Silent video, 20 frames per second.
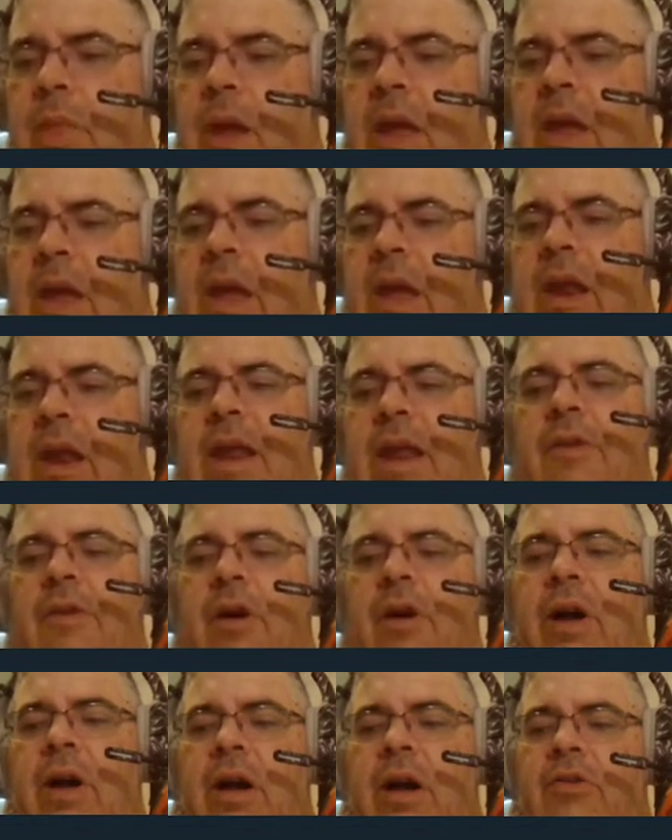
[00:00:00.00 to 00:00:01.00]
He never
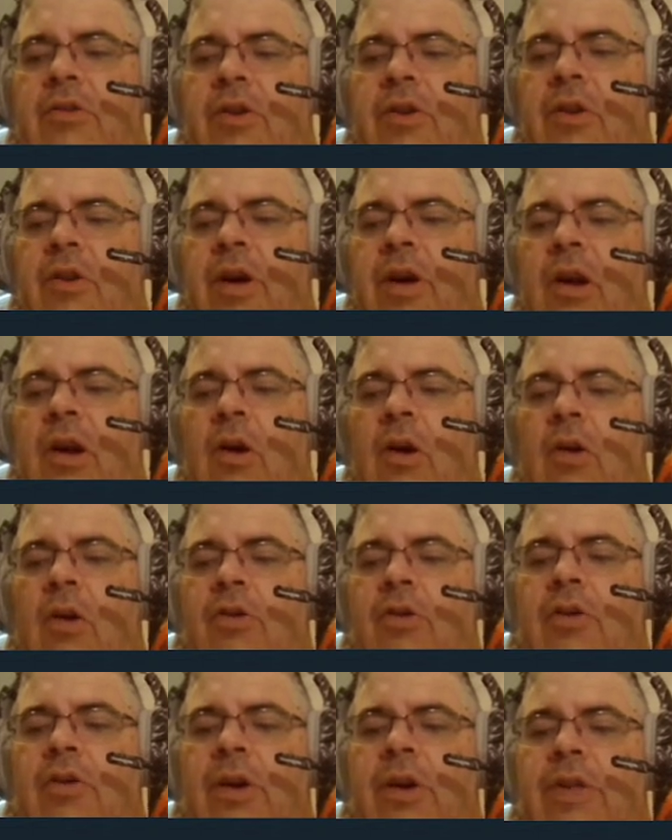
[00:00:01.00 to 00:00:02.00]
hugged her at all
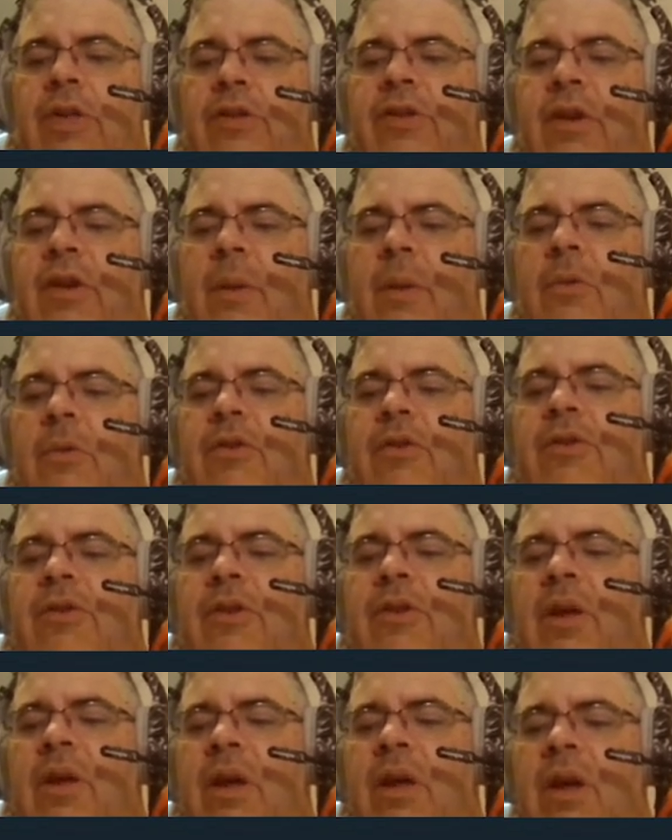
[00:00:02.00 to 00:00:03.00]
during the summers.
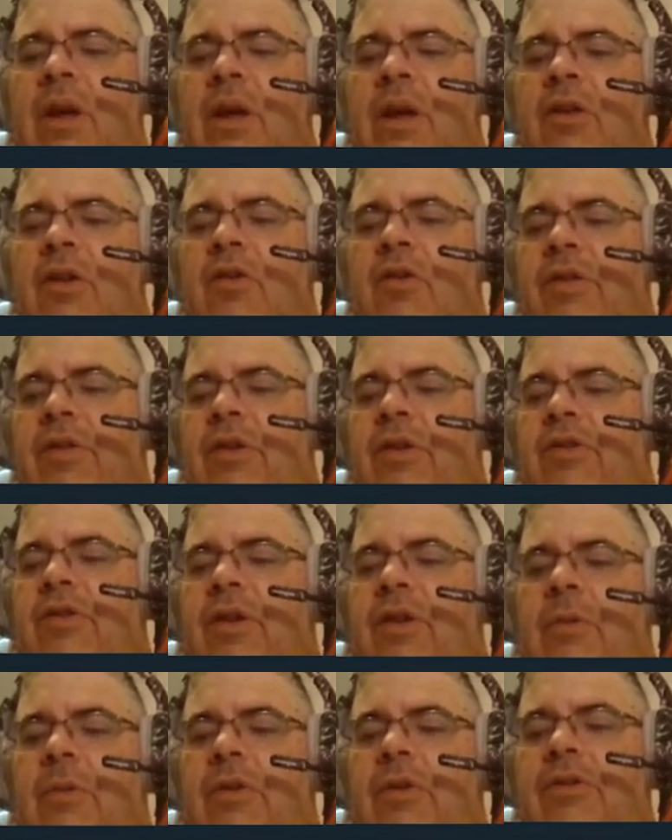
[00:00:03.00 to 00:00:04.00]
During the
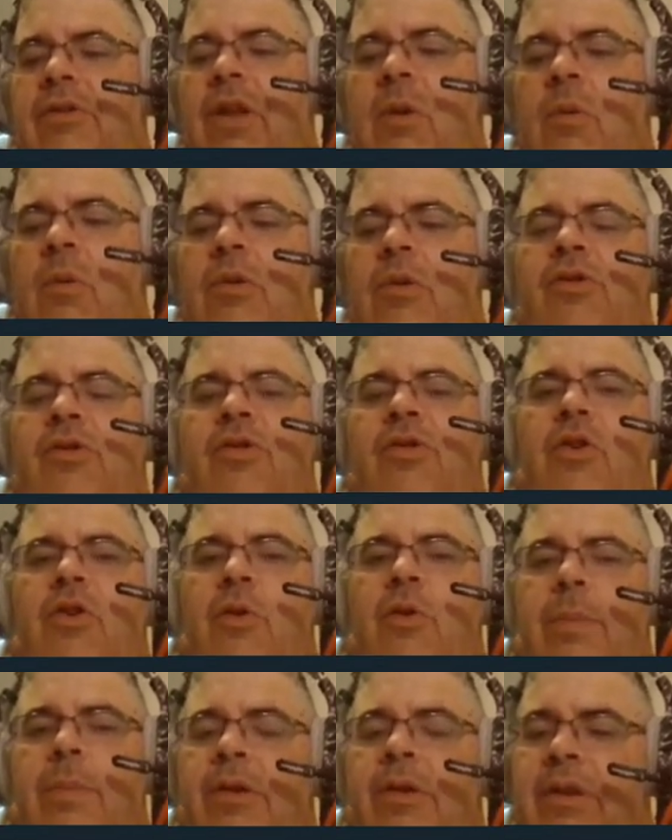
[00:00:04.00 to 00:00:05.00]
summers he was too
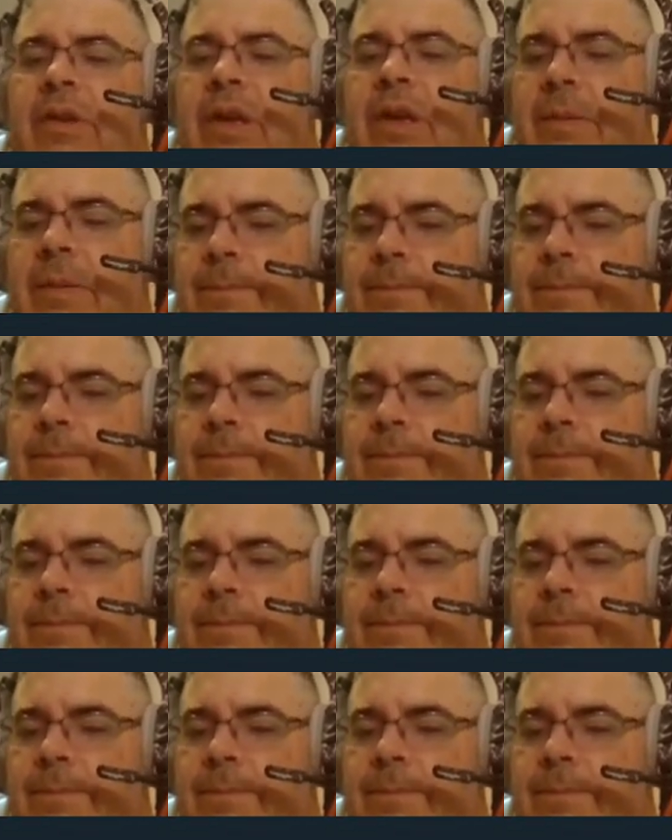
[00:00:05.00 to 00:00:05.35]
busy.